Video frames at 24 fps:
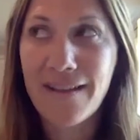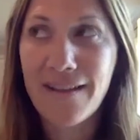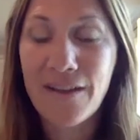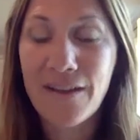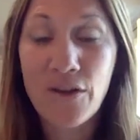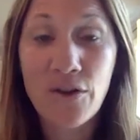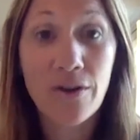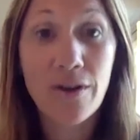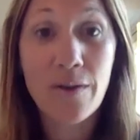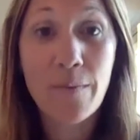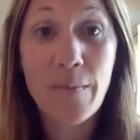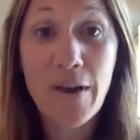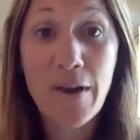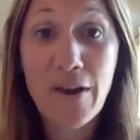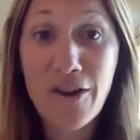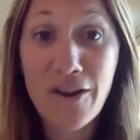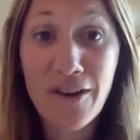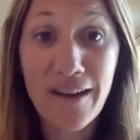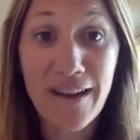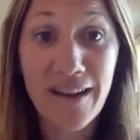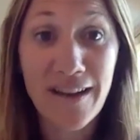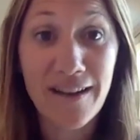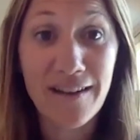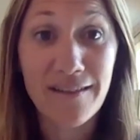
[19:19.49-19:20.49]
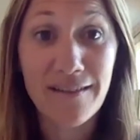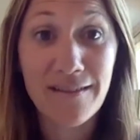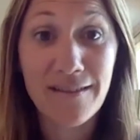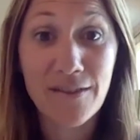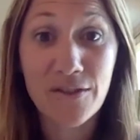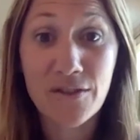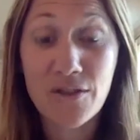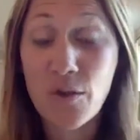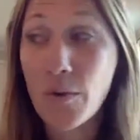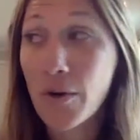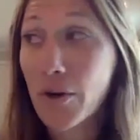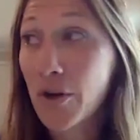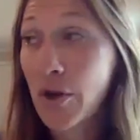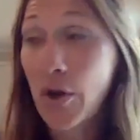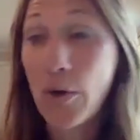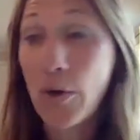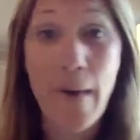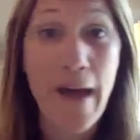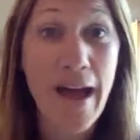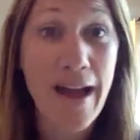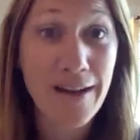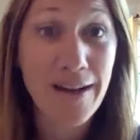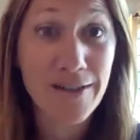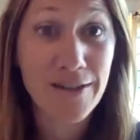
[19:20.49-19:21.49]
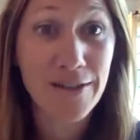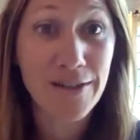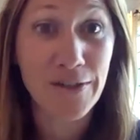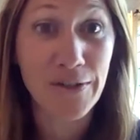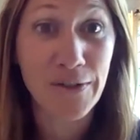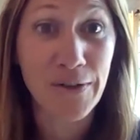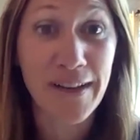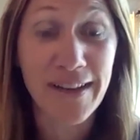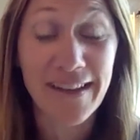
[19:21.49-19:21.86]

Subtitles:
You're an American. There's nowhere to go back to.